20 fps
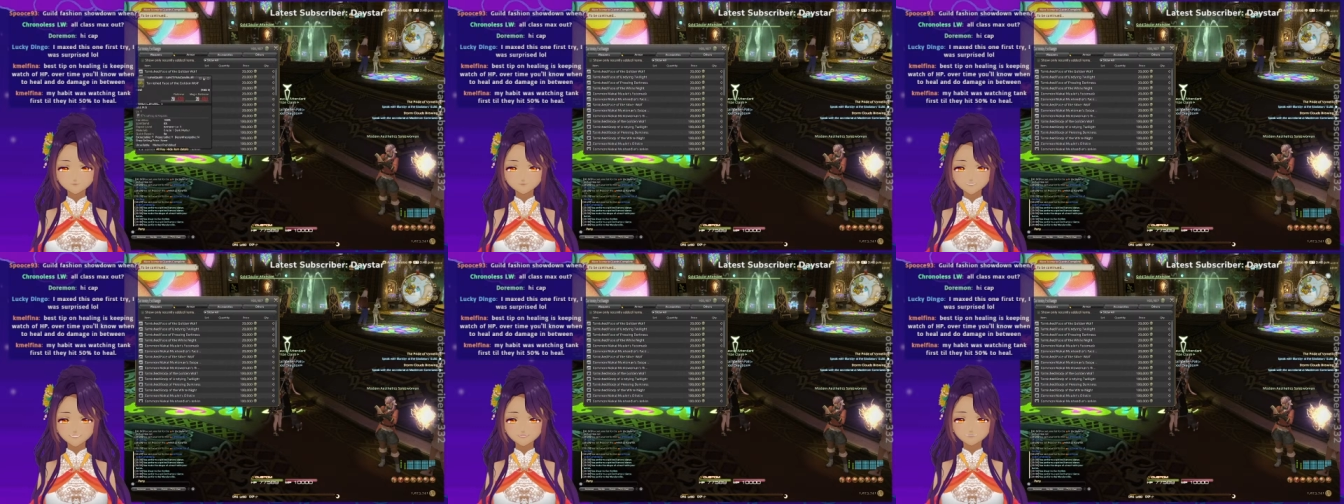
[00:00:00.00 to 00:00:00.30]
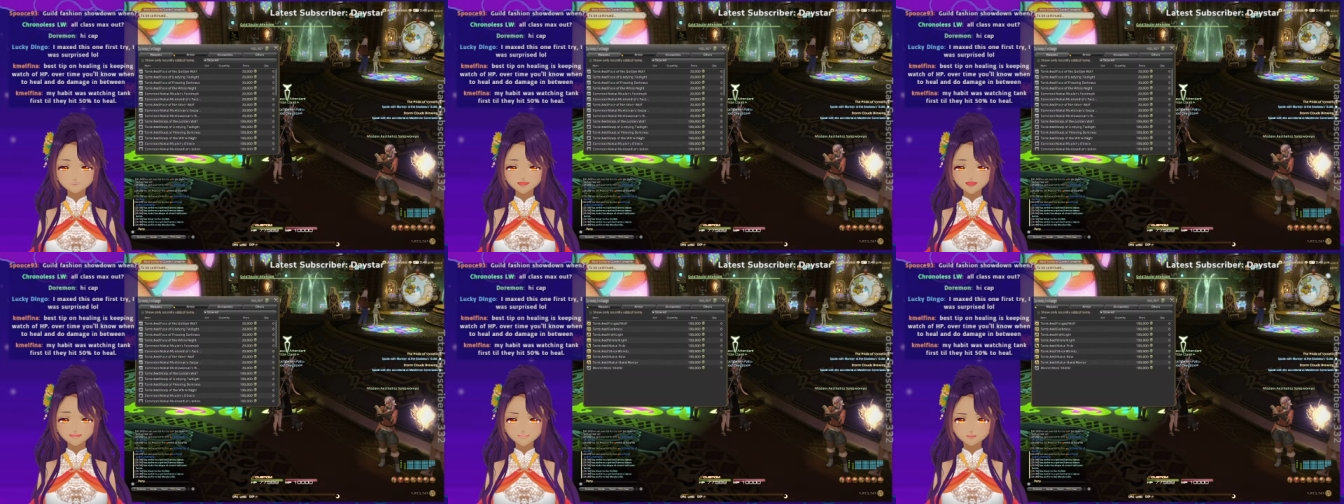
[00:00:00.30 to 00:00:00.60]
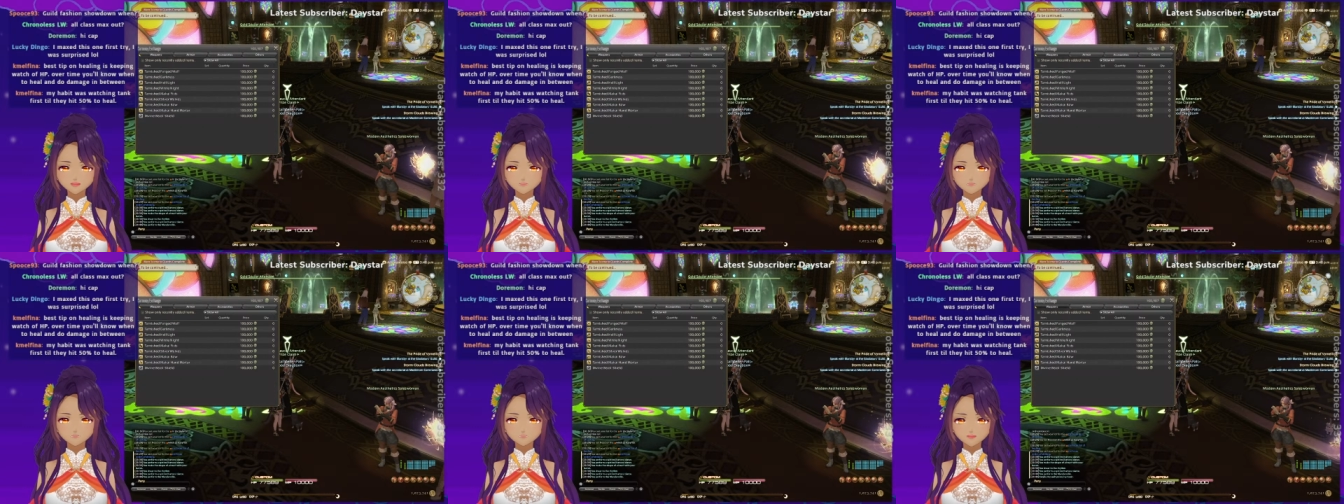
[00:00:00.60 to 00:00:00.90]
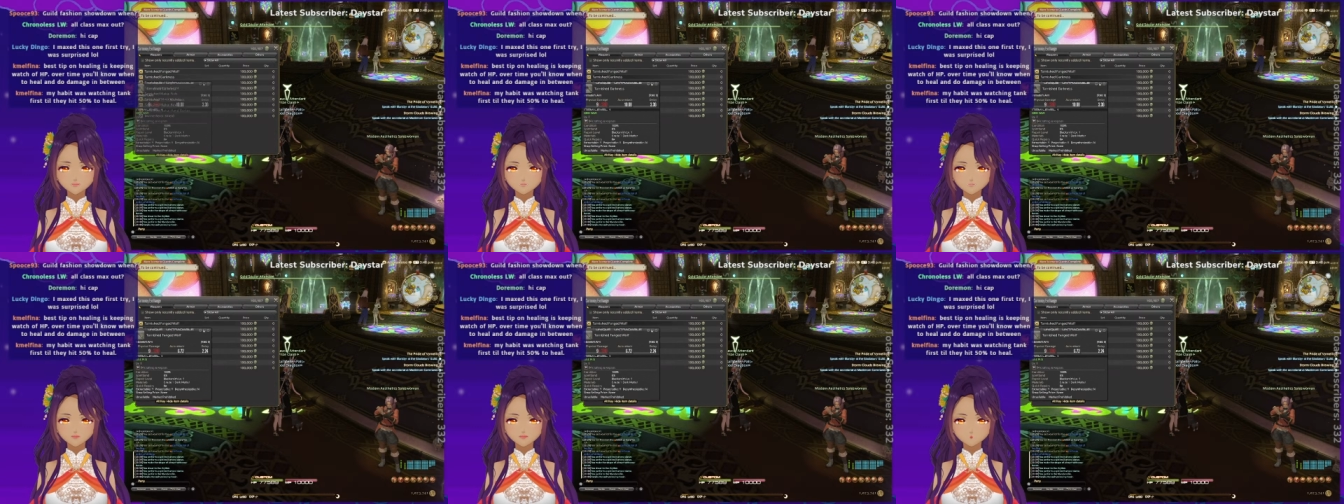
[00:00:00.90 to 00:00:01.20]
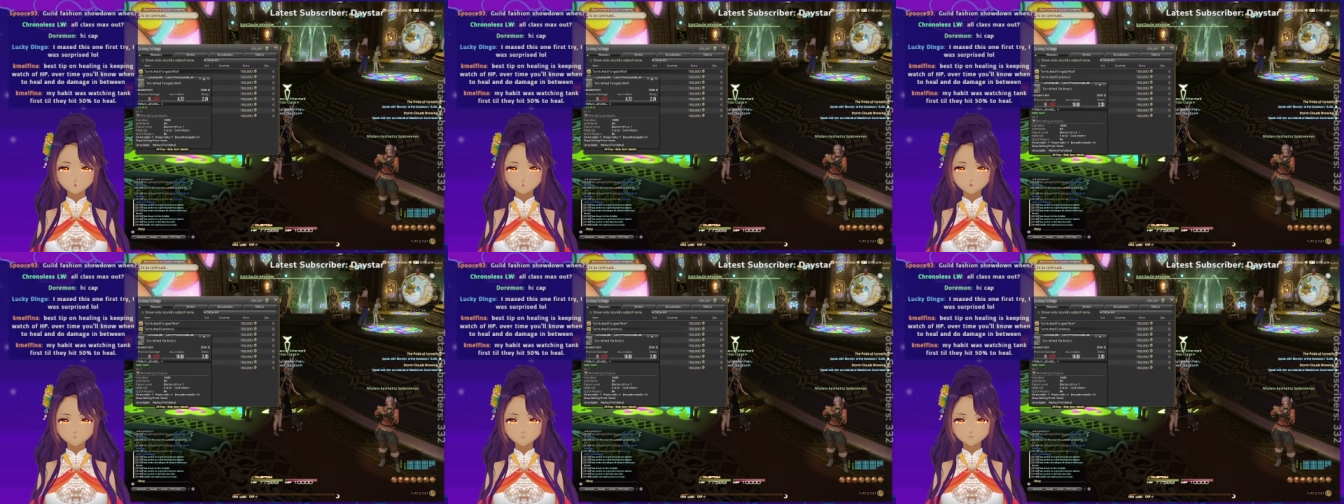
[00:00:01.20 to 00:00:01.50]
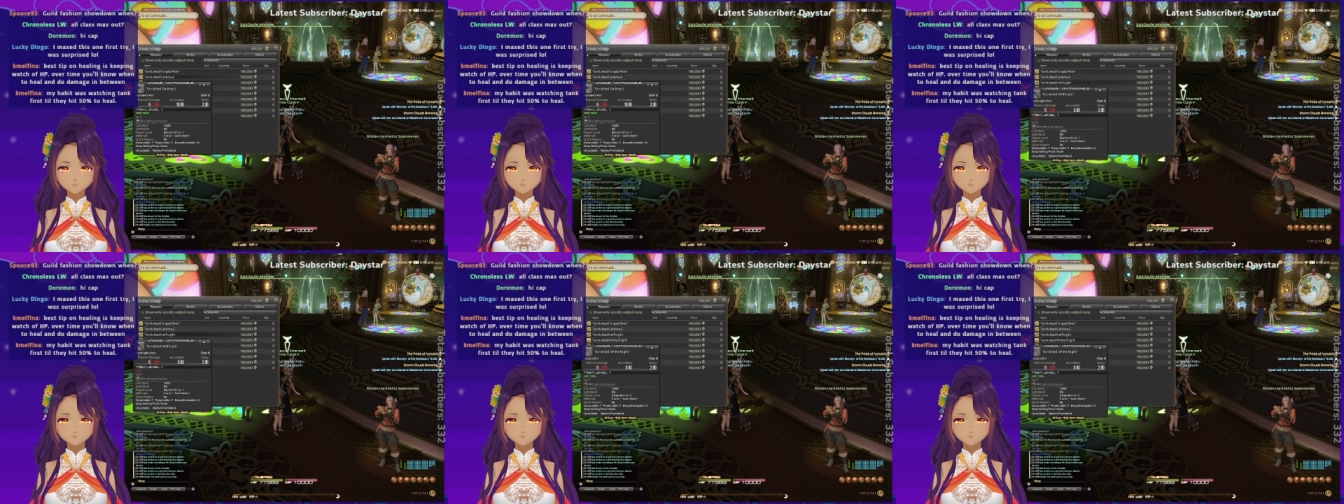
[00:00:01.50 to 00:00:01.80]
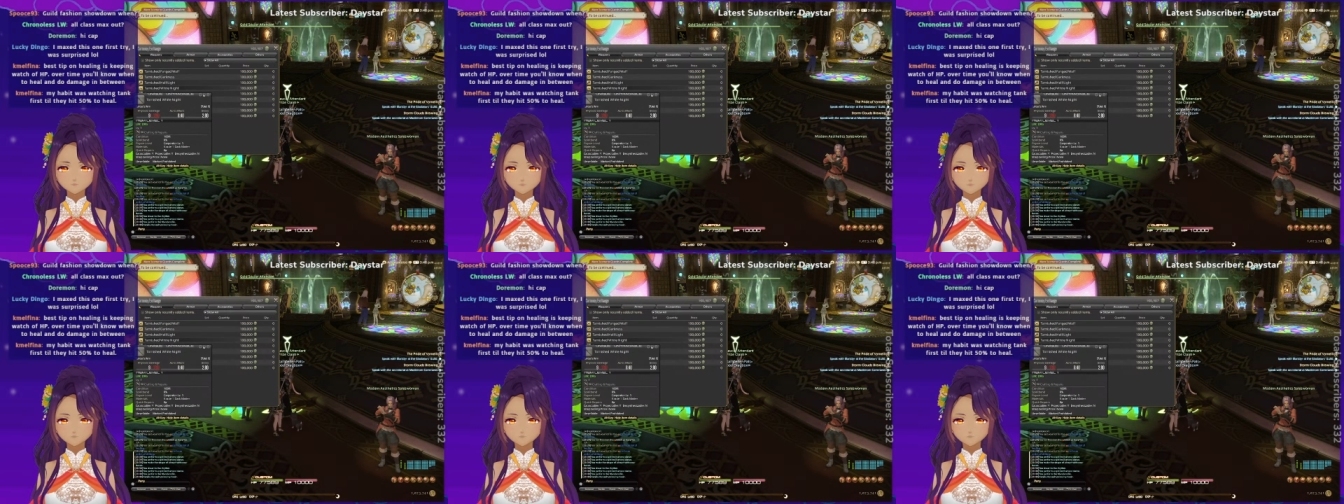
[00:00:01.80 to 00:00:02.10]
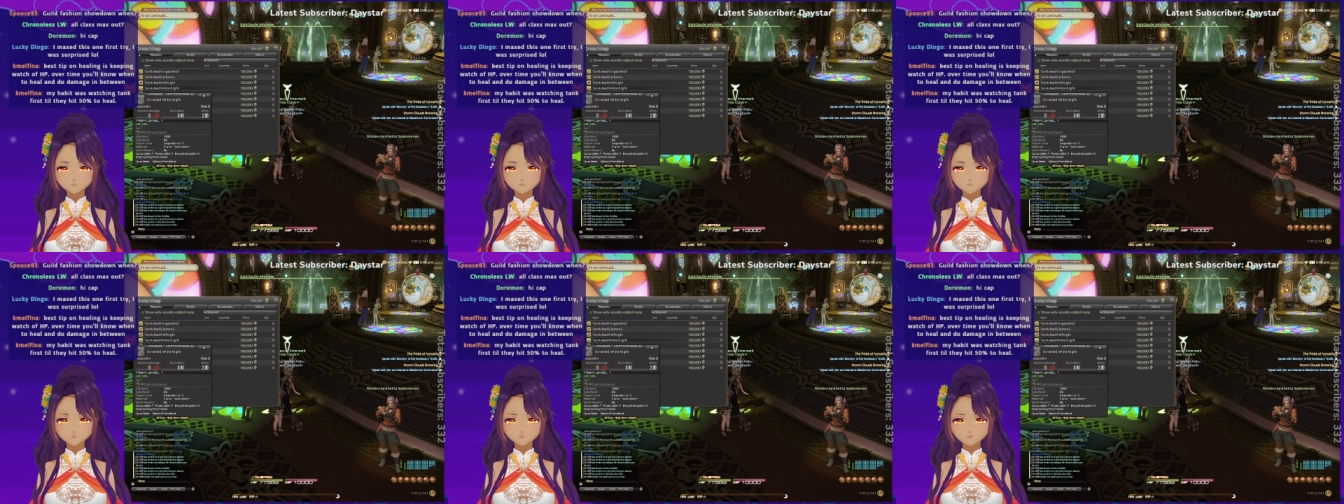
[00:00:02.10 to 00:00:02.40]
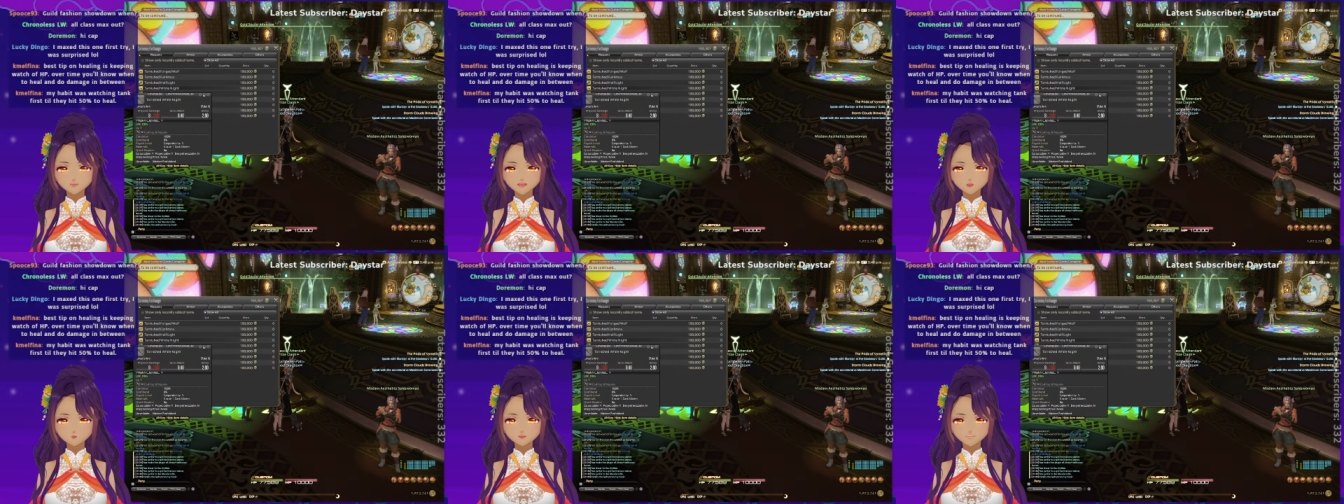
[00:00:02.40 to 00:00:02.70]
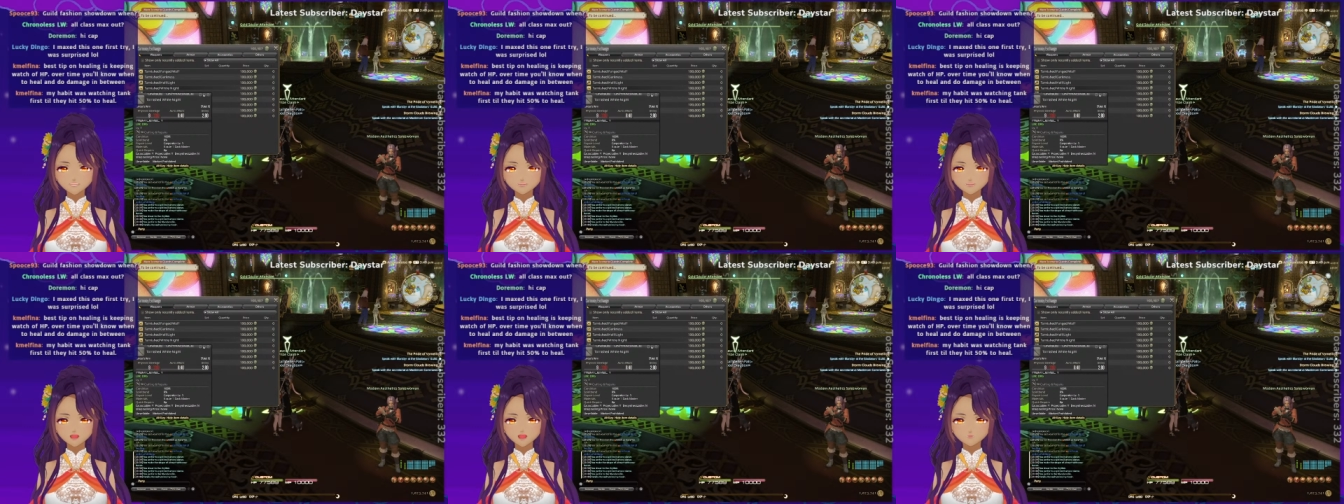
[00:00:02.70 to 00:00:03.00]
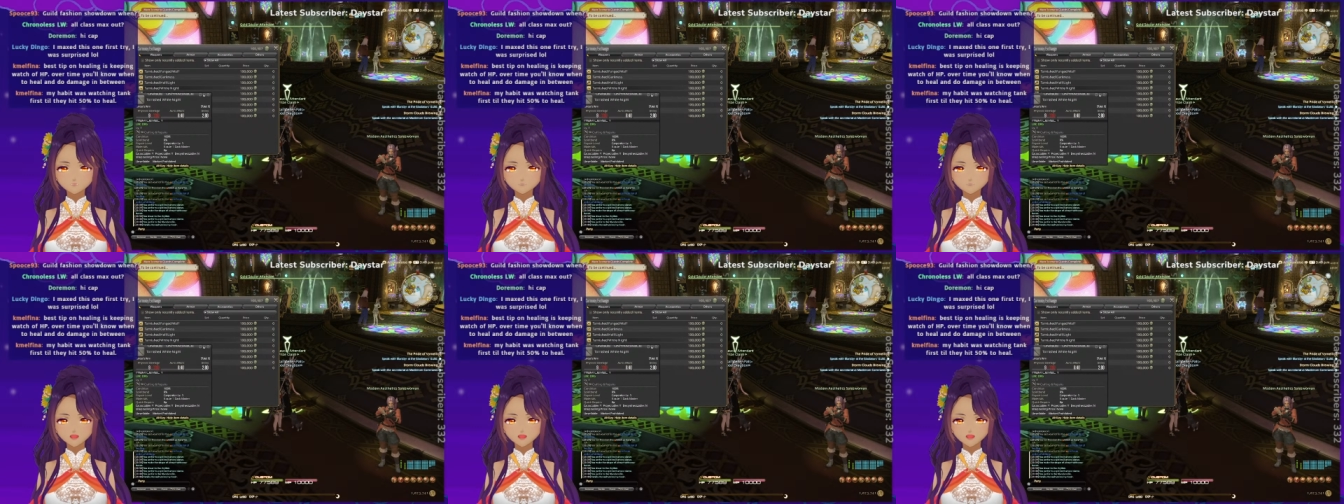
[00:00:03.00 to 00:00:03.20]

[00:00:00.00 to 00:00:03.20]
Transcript: Actually, let me see. I mean, I could get the...